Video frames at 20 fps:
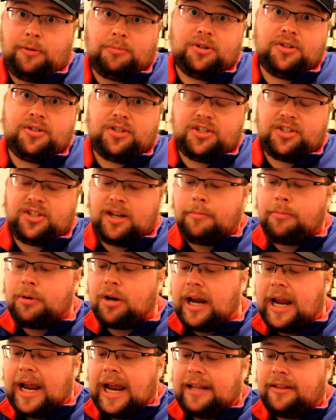
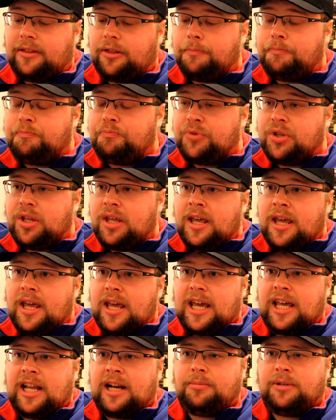December 8th,
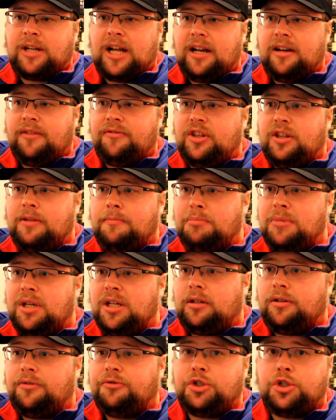and I'm kind of in the
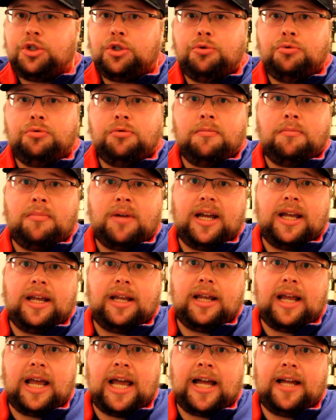middle of shooting
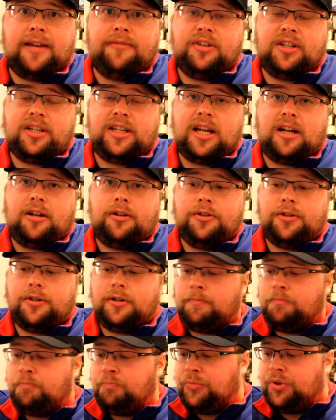my advent
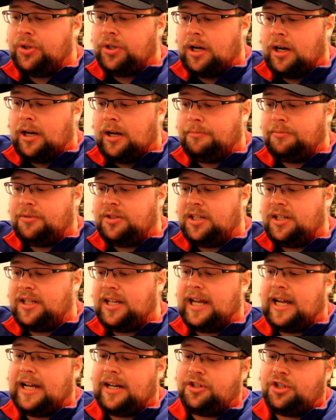calendar.
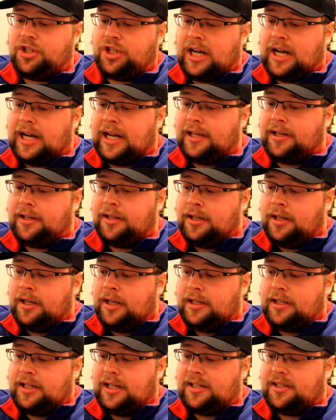Today I shot
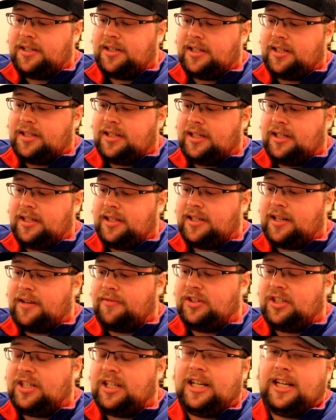days 16,
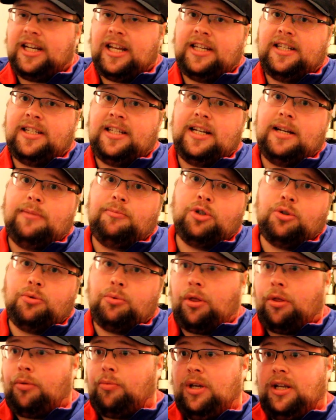17, and 18. I'm shooting
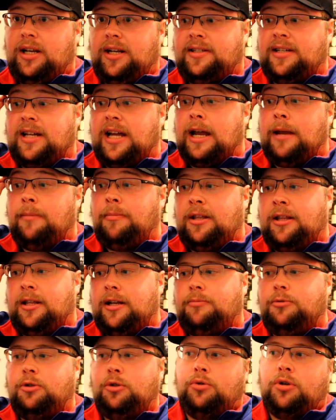3 at a time, and then
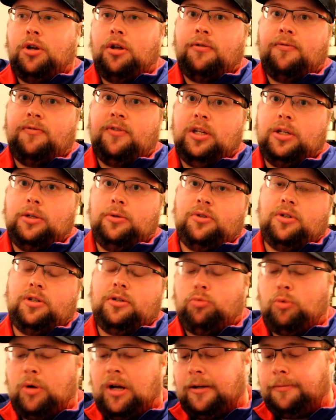I'm doing other videos
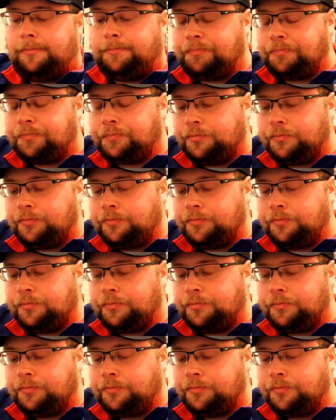as well.